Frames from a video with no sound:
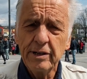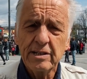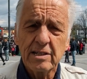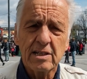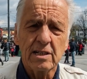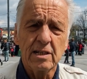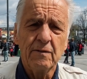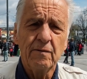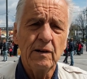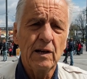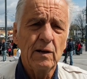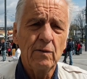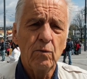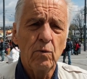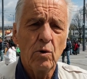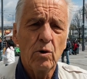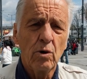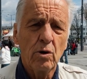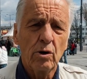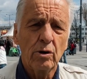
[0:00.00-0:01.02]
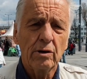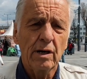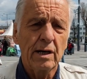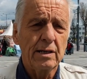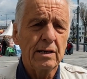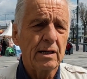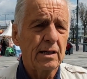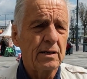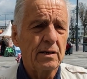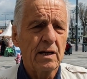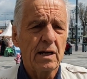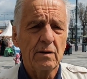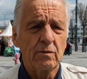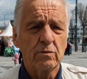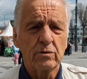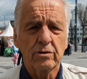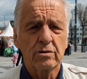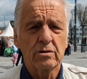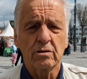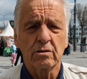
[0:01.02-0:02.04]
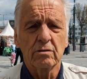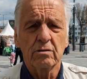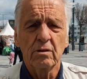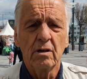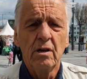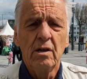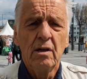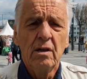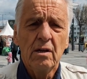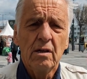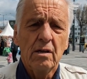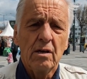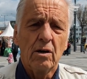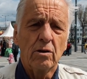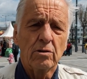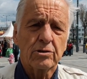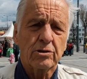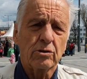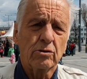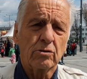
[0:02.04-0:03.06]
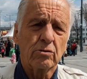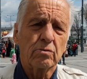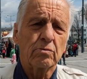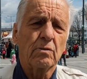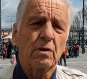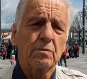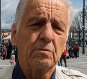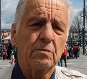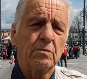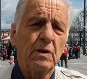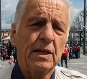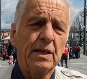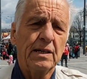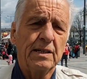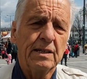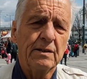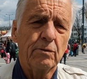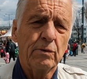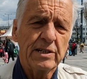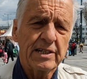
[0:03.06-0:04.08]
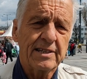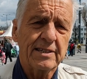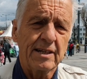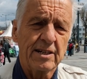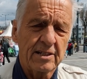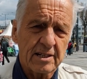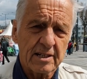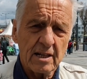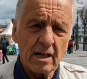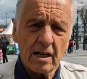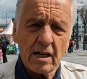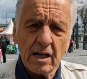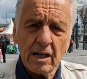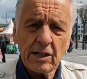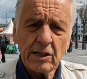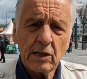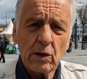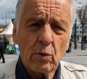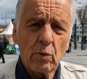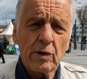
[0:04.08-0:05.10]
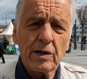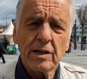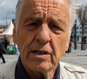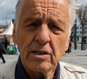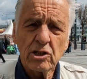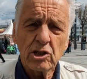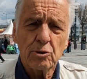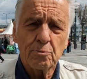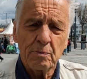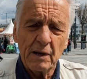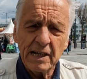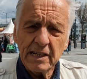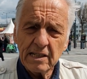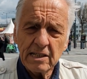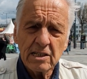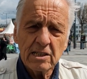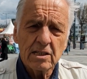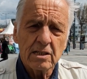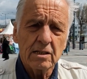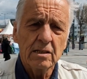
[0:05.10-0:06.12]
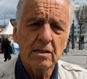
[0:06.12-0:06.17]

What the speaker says: civil war, and I was also in the Western Sahara when the Spanish